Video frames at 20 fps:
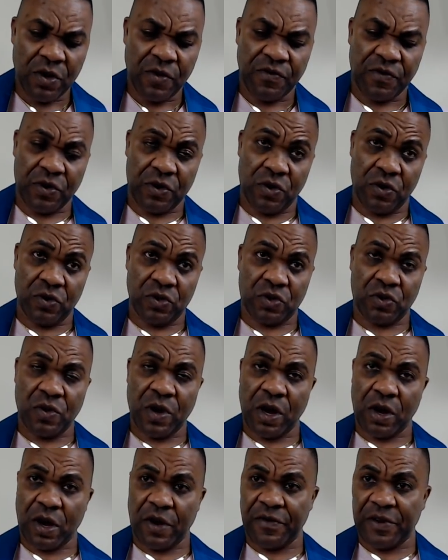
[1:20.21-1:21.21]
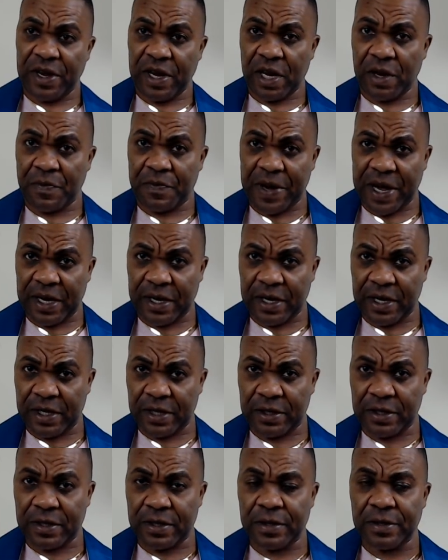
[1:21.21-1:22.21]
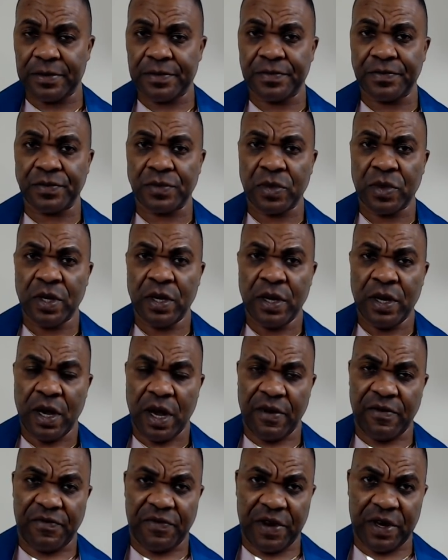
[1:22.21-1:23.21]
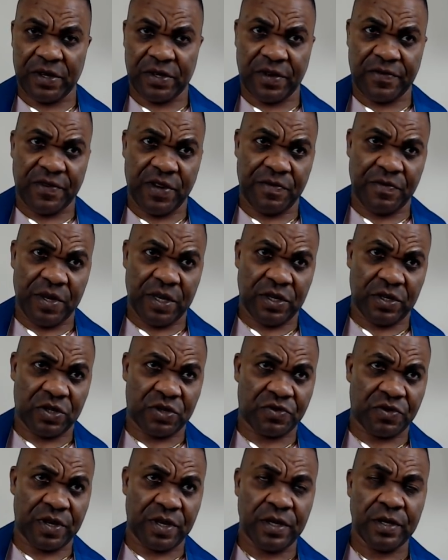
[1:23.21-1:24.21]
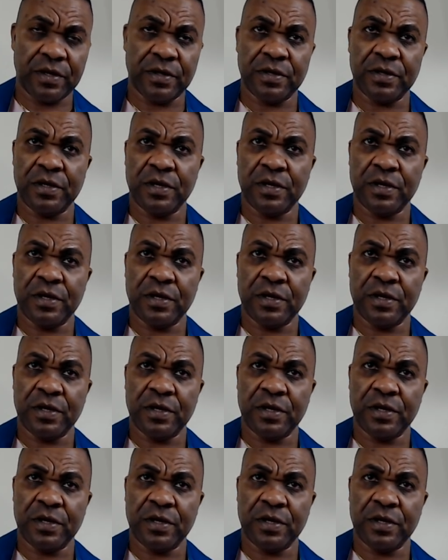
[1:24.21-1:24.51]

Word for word: For those who are covenant partners and friends of the ministry,